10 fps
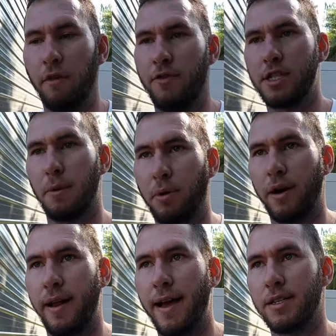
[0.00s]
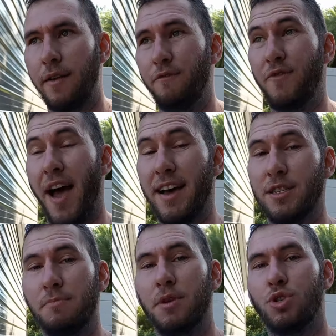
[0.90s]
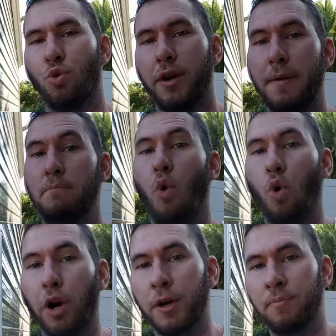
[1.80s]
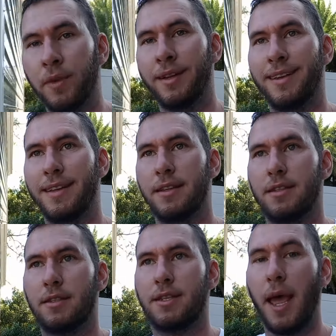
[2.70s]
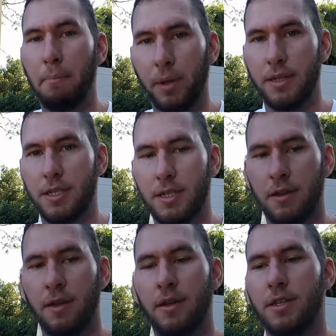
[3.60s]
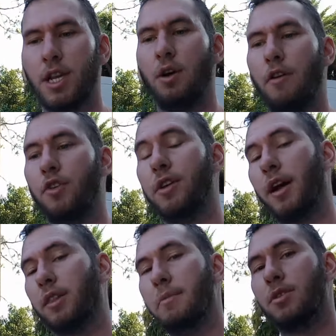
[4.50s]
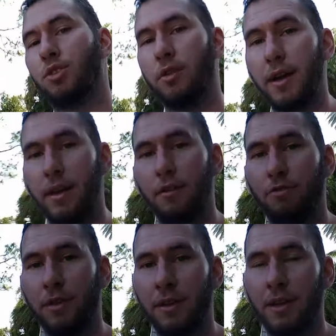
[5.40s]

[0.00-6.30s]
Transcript: Vistaprint has a vast majority more templates. So if you're not the most creative,